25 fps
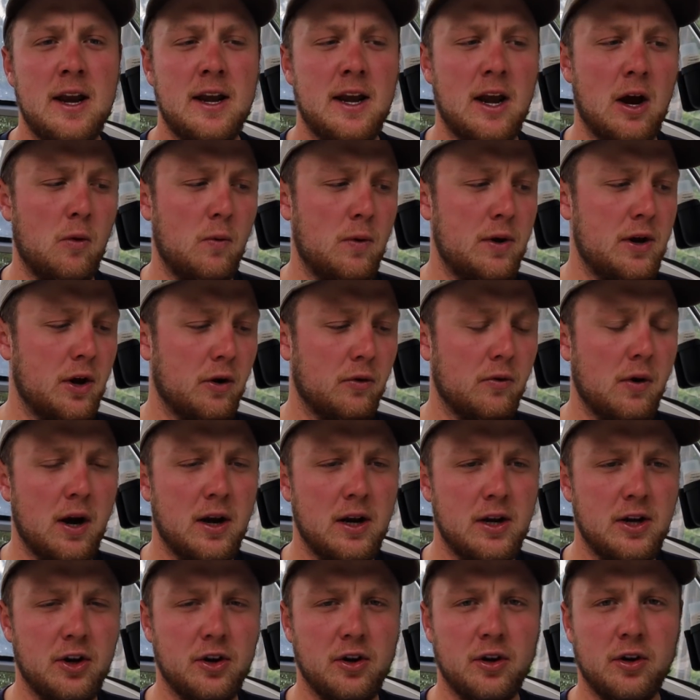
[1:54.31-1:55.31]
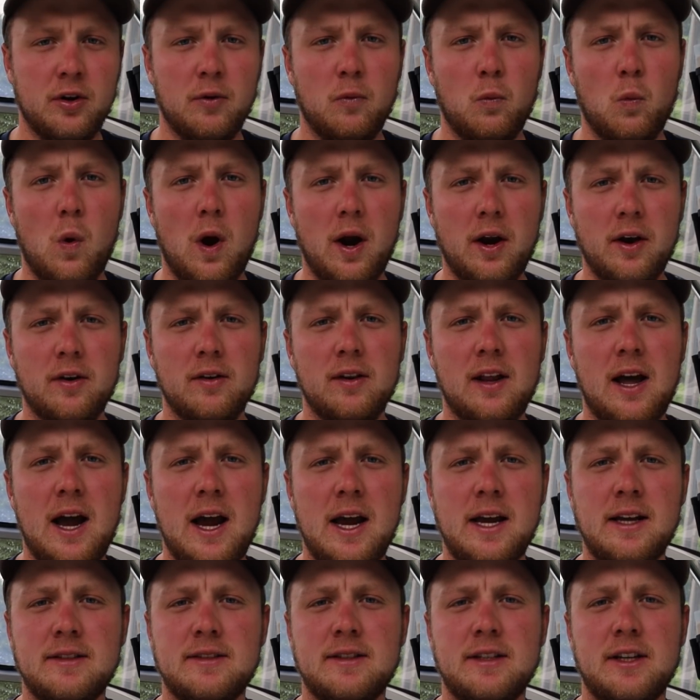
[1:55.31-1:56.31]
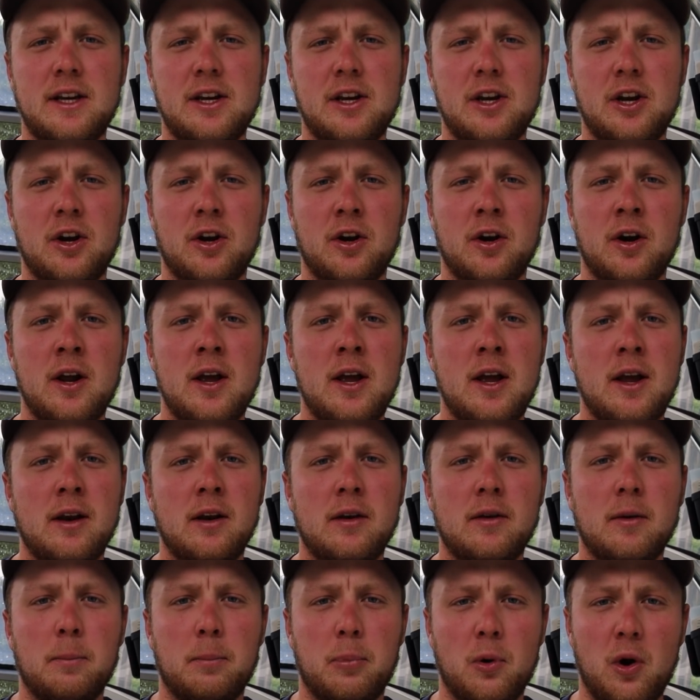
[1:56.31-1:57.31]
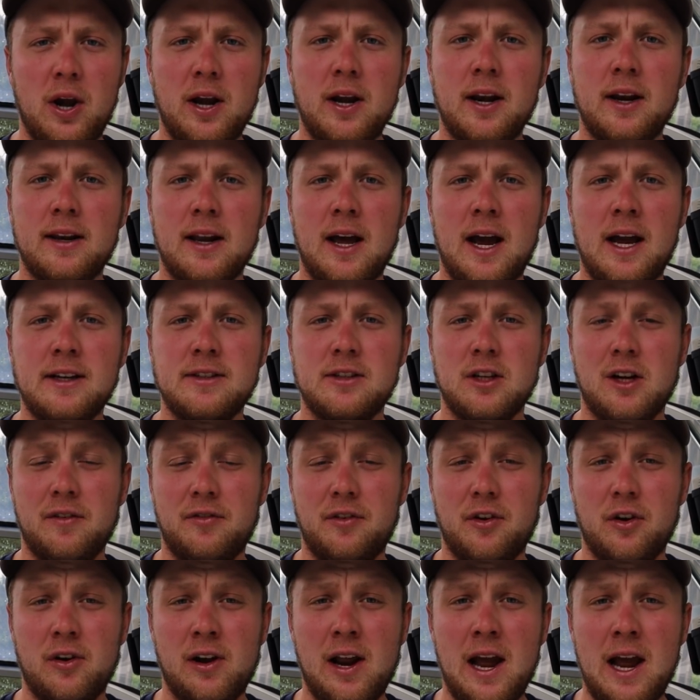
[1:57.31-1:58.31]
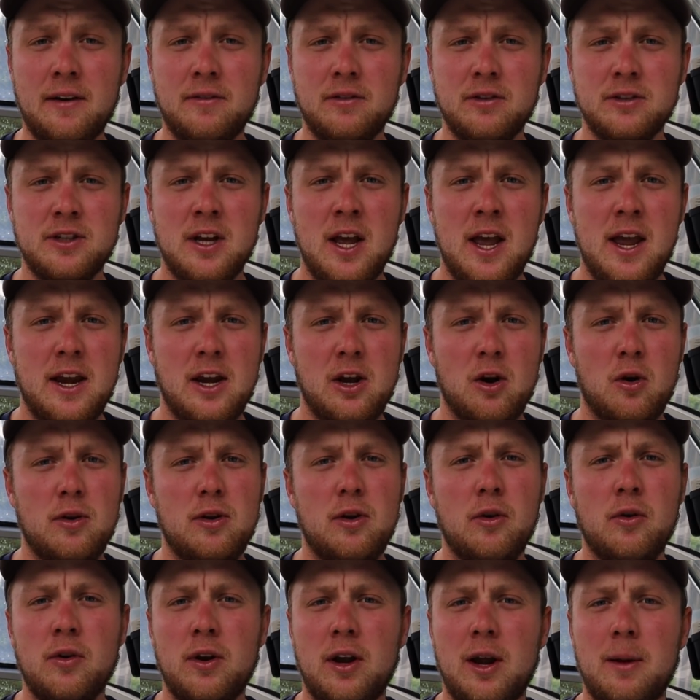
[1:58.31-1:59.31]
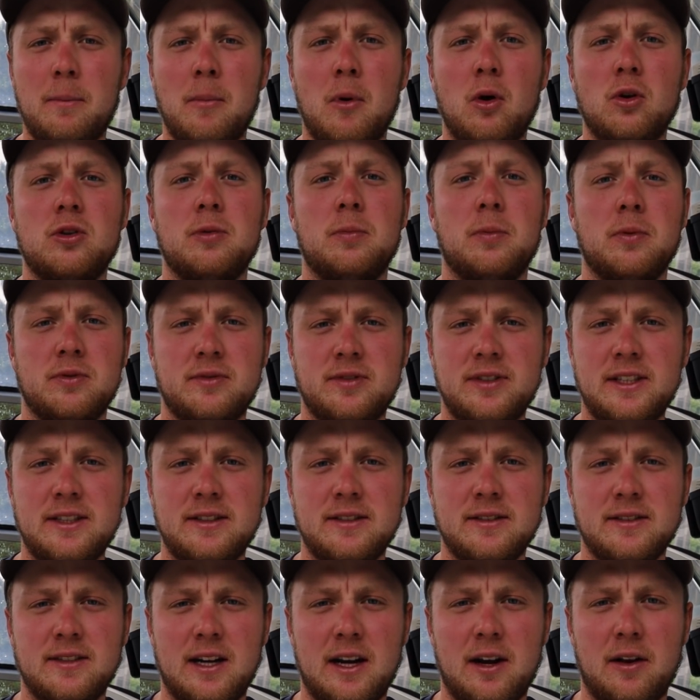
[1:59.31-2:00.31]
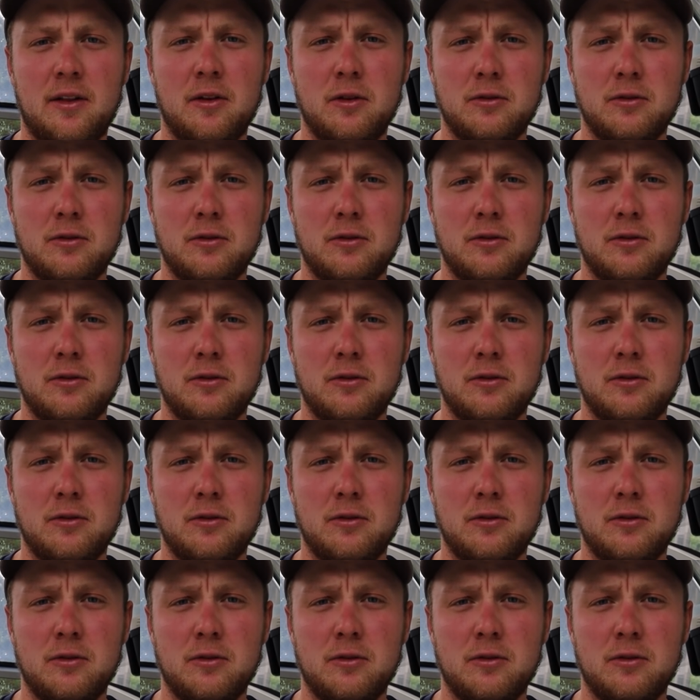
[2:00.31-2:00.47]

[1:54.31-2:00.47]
Now when you're running your wire lines and your braided lines off your divers, you can get multiple seasons out of